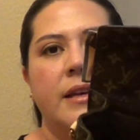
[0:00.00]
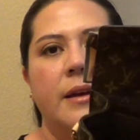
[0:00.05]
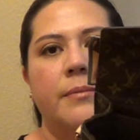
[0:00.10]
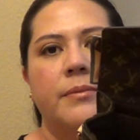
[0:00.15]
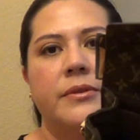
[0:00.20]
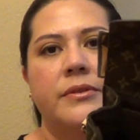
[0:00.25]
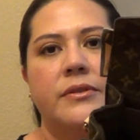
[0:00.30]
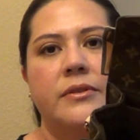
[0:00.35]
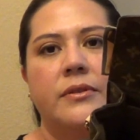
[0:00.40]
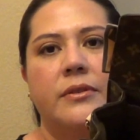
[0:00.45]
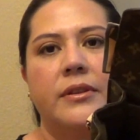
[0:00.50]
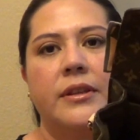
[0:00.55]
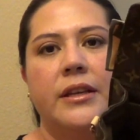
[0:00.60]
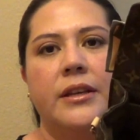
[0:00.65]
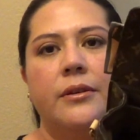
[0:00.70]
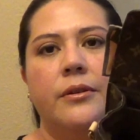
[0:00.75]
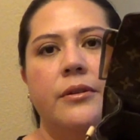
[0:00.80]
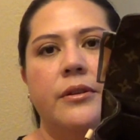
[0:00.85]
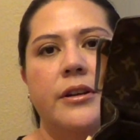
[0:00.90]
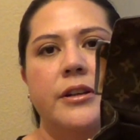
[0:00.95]
It's
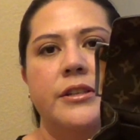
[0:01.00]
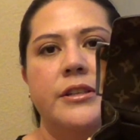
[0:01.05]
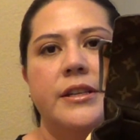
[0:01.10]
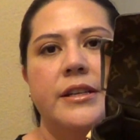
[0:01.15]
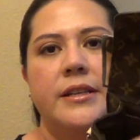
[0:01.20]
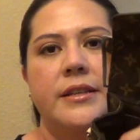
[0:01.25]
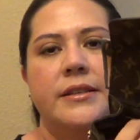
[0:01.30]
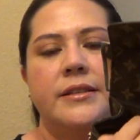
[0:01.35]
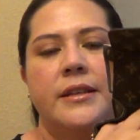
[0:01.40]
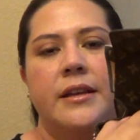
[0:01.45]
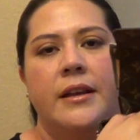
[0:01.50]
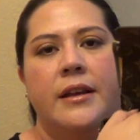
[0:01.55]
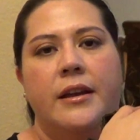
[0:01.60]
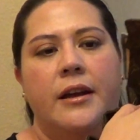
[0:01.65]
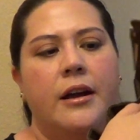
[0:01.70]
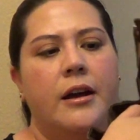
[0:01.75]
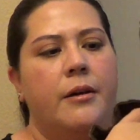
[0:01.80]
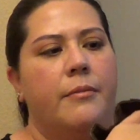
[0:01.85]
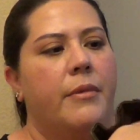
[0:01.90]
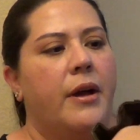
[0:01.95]
absolutely gorgeous.